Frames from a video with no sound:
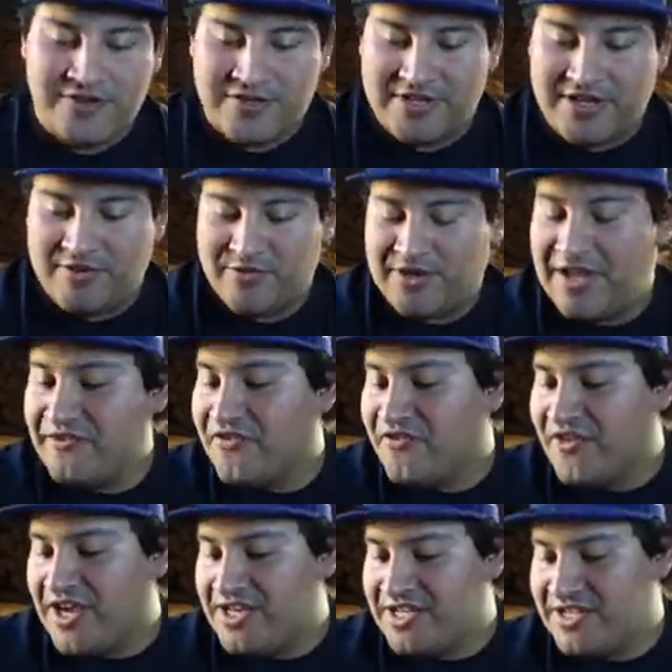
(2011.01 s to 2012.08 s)
Okay, we got
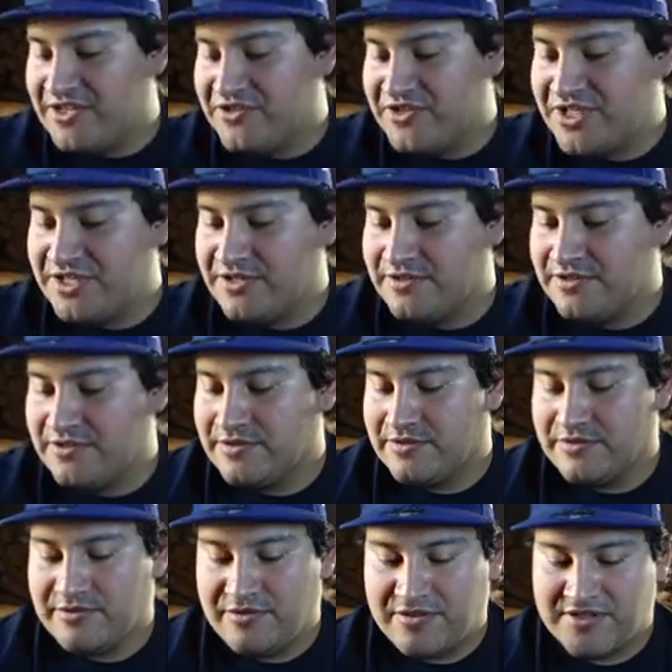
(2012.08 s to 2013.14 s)
Fighting Energy.
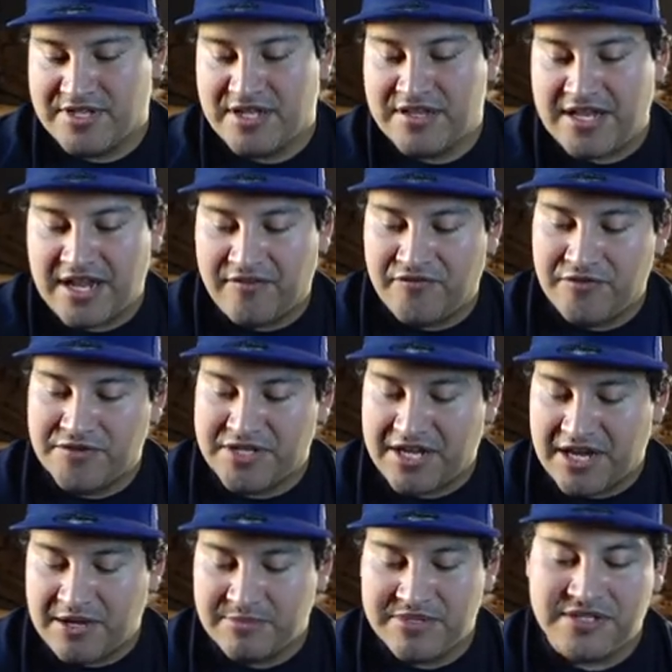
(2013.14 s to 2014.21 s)
Seen that a few
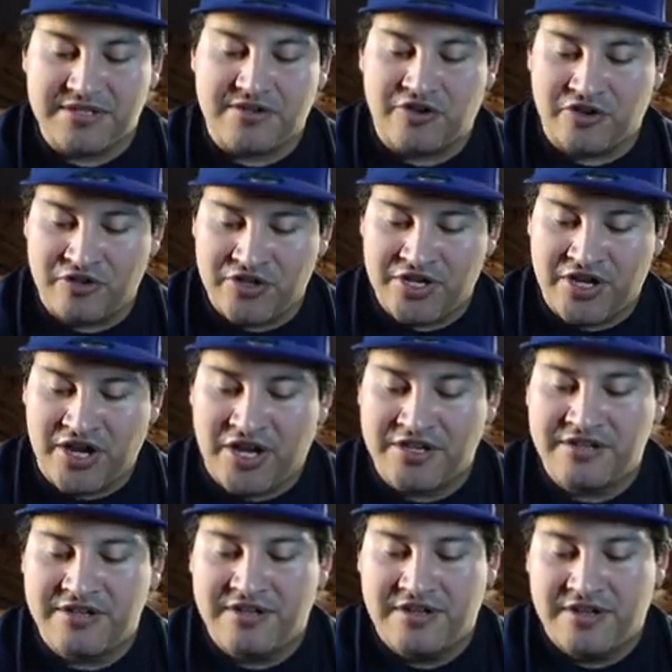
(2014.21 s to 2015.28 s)
times early
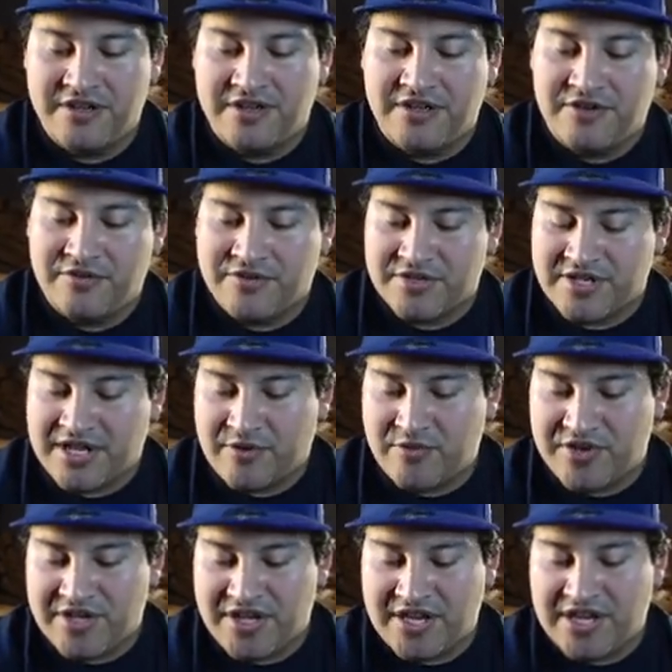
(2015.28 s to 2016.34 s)
on. Can
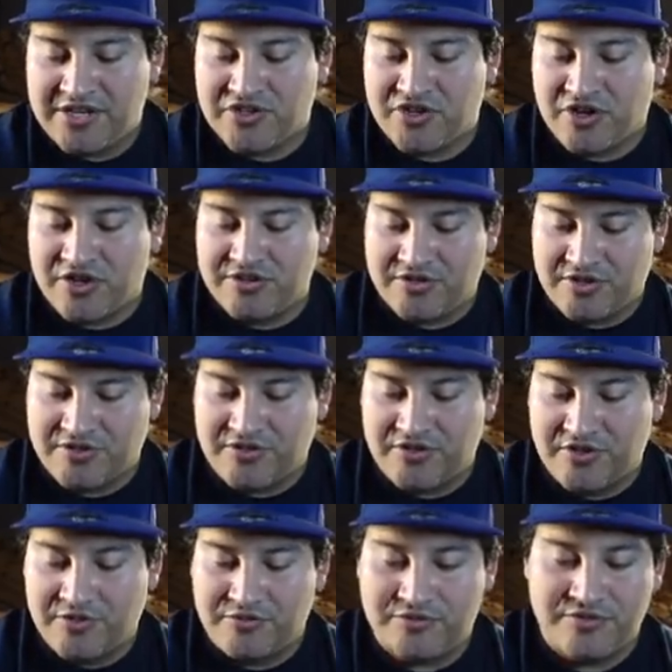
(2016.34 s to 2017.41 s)
we get a Charizard,
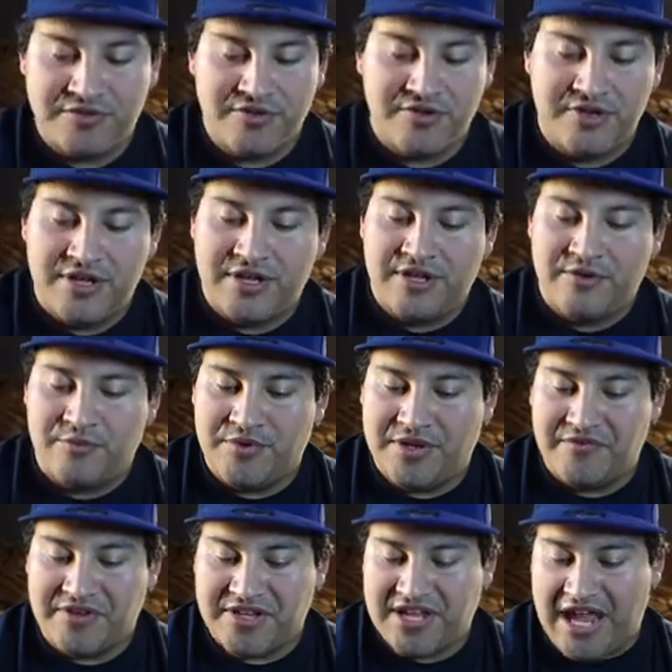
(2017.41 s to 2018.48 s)
though? We
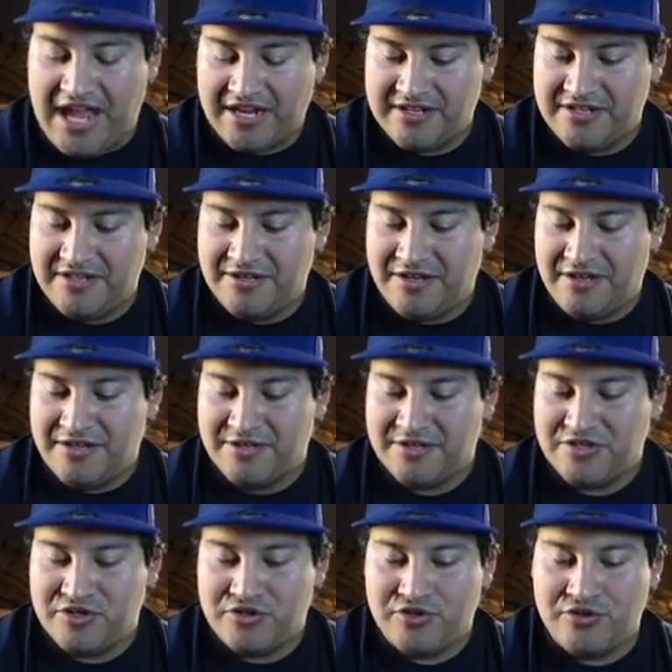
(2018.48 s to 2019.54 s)
have Cacnea,
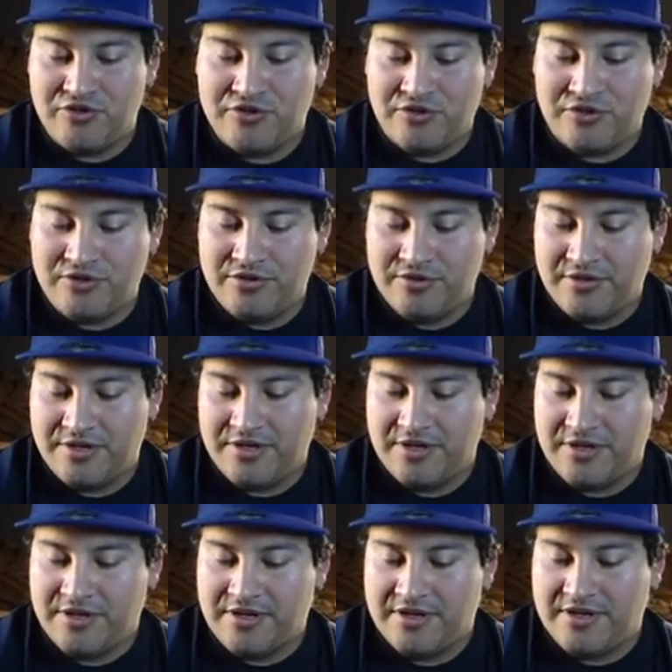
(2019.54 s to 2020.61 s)
Chewtle,
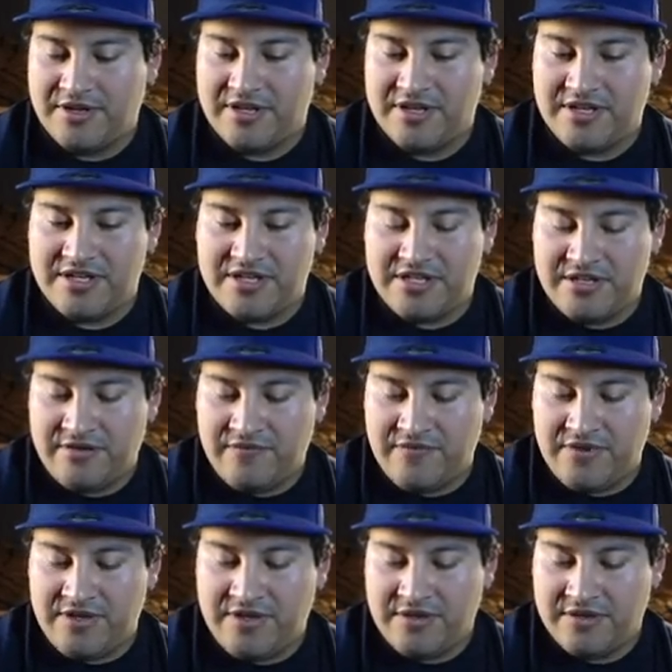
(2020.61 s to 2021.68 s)

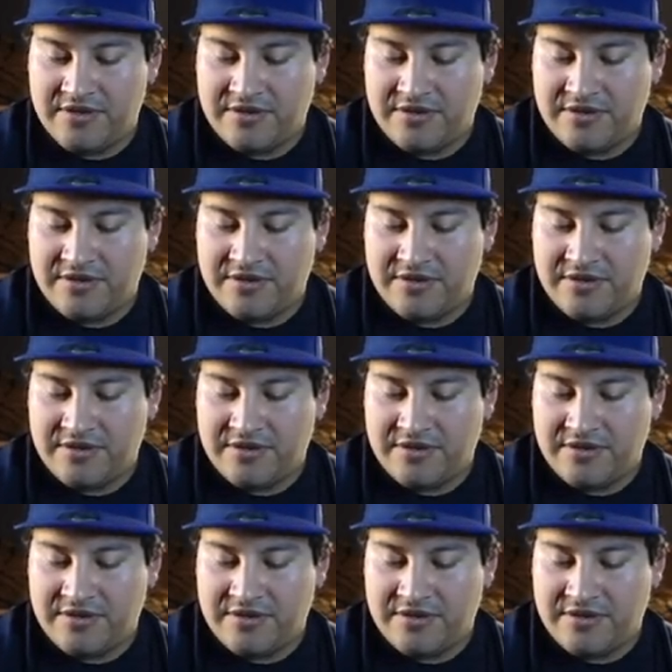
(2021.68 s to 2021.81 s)
Eevee.